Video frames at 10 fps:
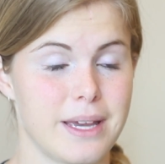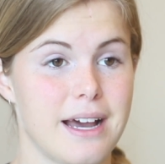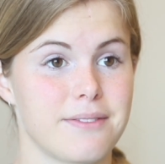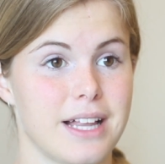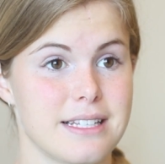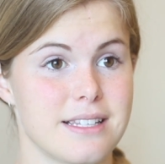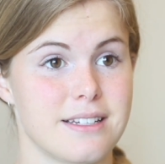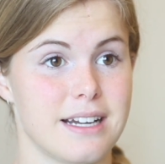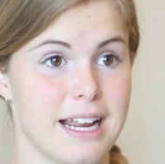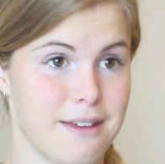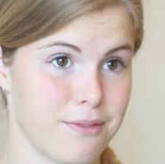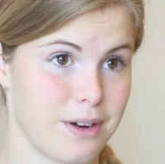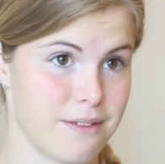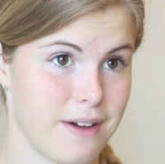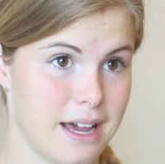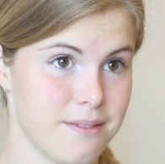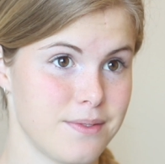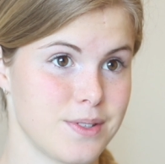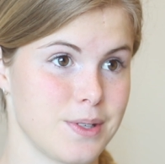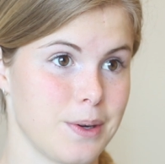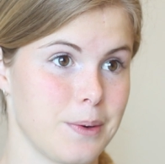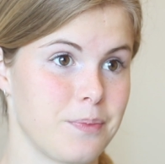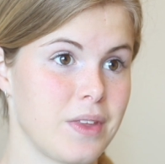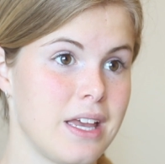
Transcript: We have classes start at 8:45, so